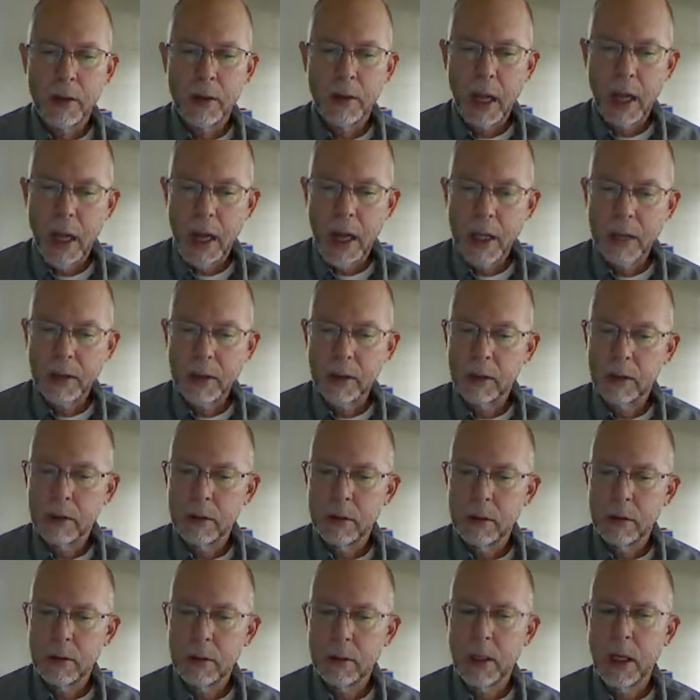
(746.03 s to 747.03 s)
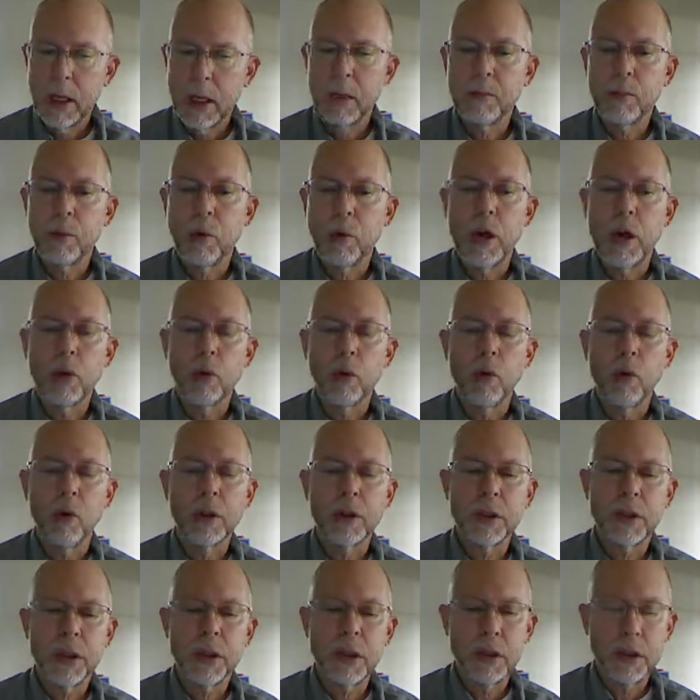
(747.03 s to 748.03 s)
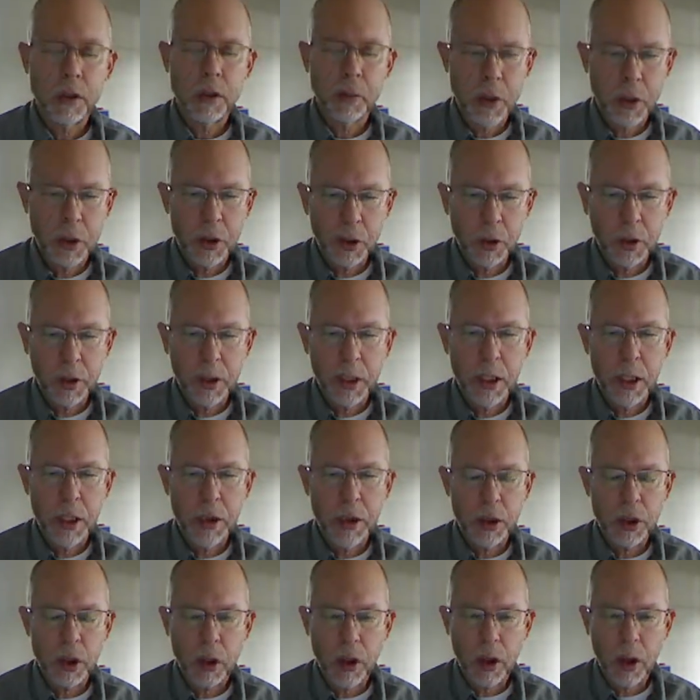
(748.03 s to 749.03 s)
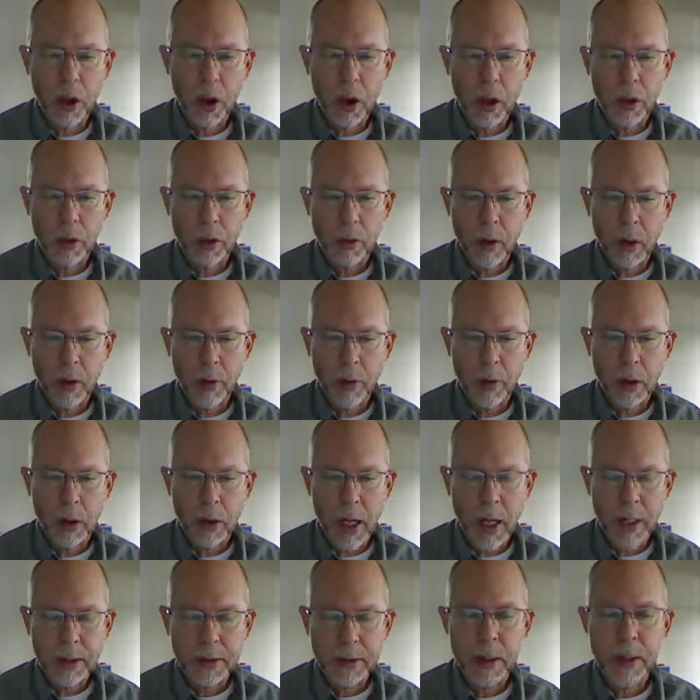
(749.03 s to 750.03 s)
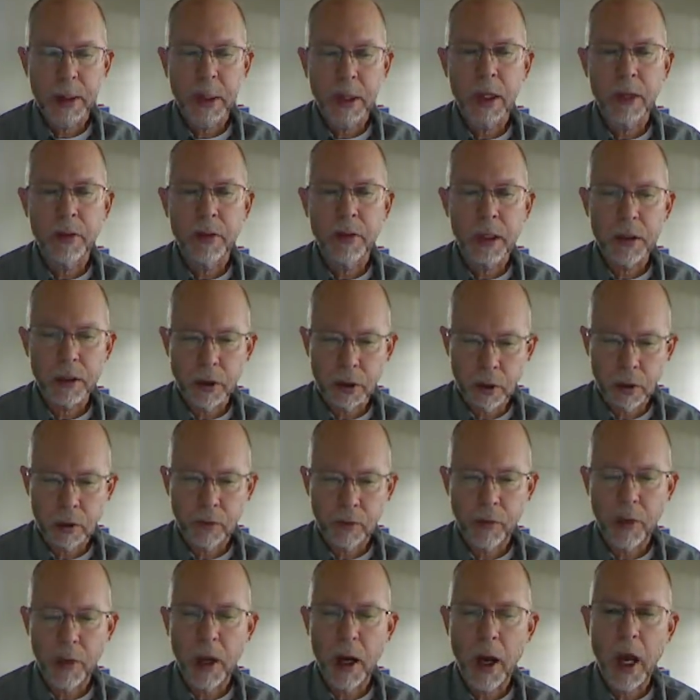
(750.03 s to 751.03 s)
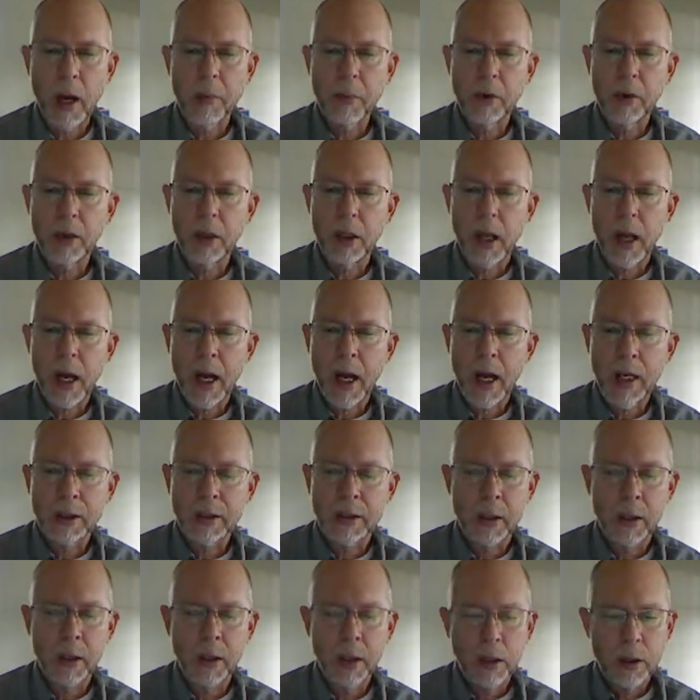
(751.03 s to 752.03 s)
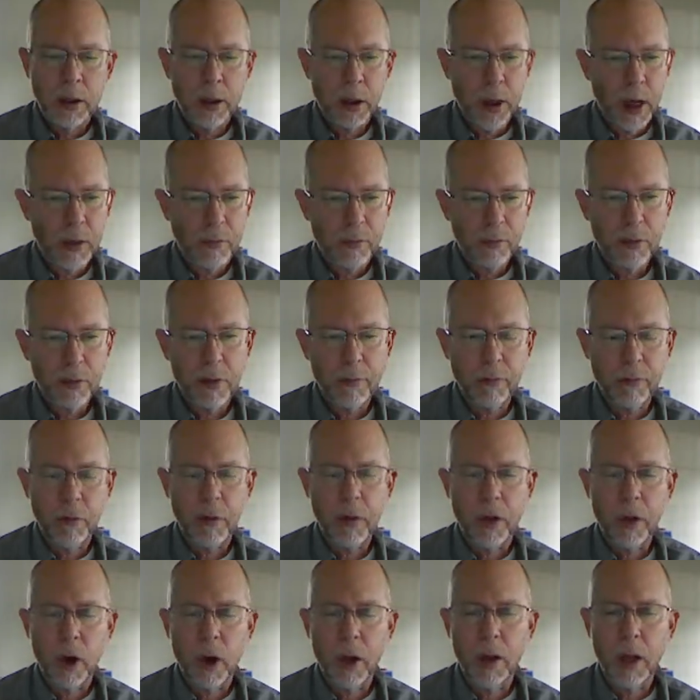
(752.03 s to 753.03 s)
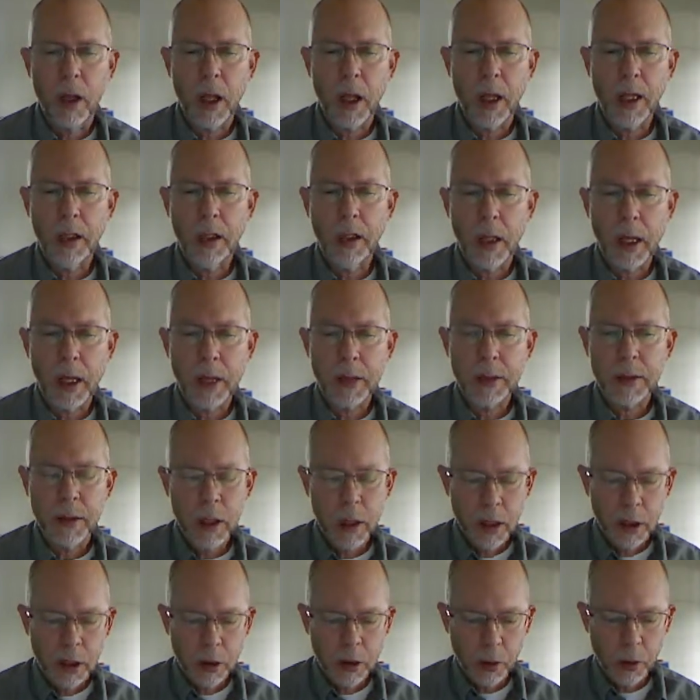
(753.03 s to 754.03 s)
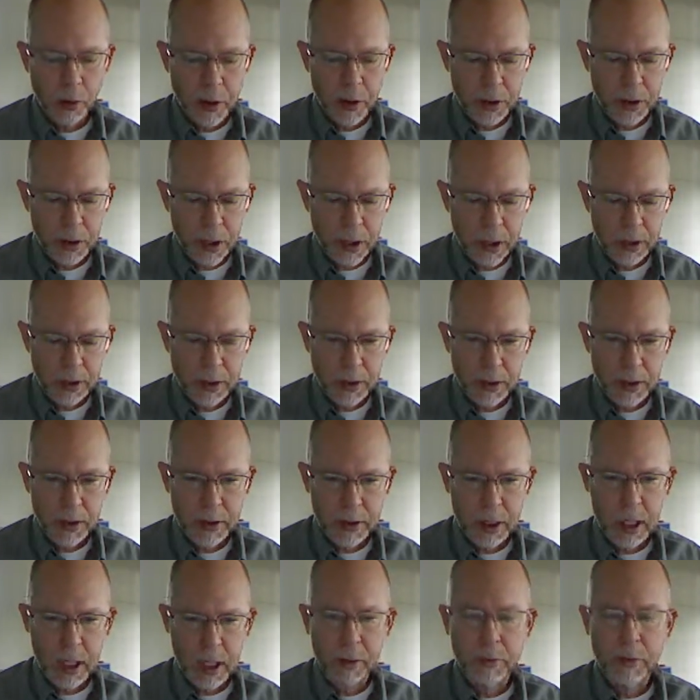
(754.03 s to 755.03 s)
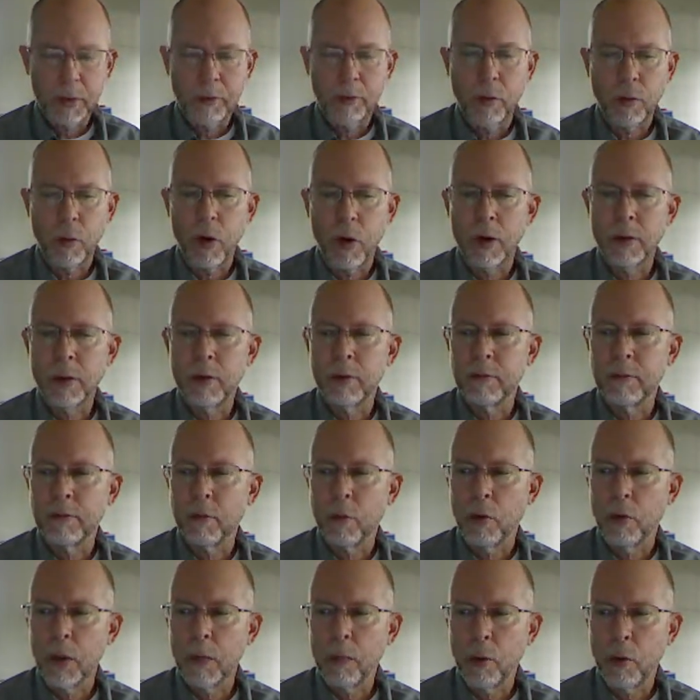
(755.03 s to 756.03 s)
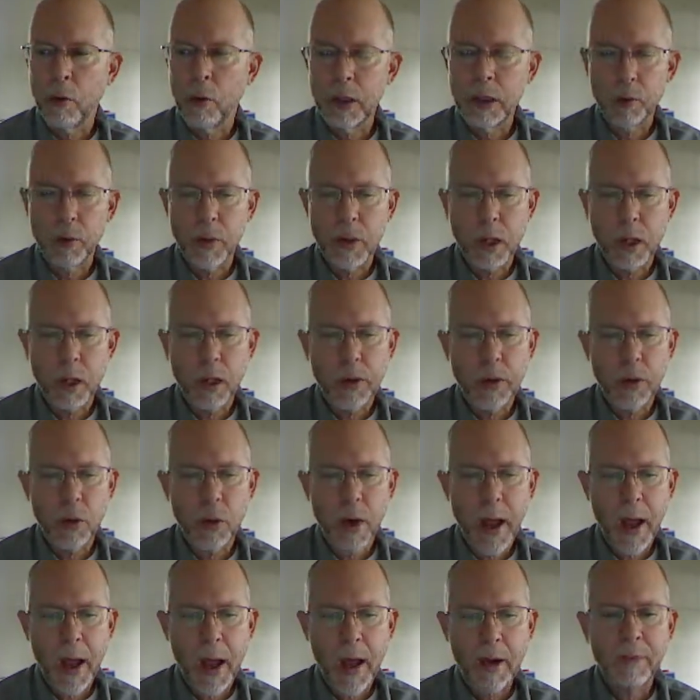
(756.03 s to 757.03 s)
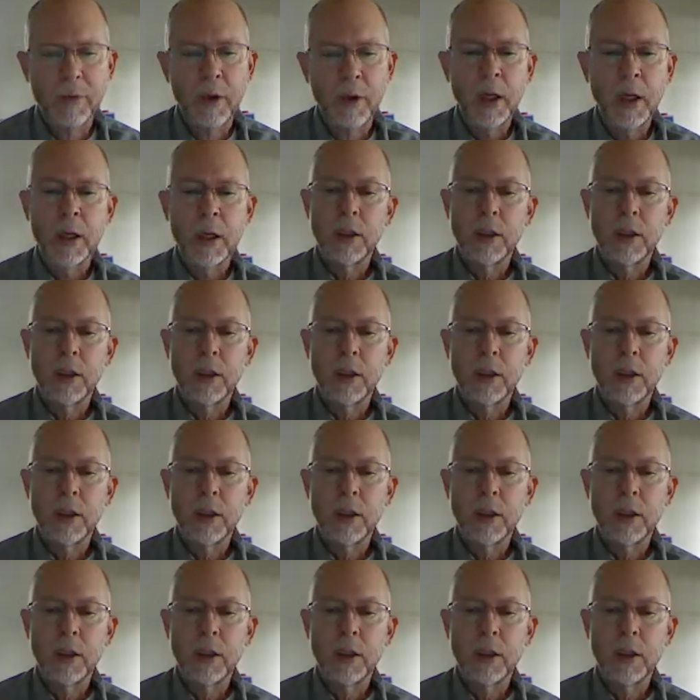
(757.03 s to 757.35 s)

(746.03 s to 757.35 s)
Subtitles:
8 10-point worksheets that we do in each on-ground class. Again, that's just for the hybrid class, not for the fully online class. So each class does add up to 440 points. We also have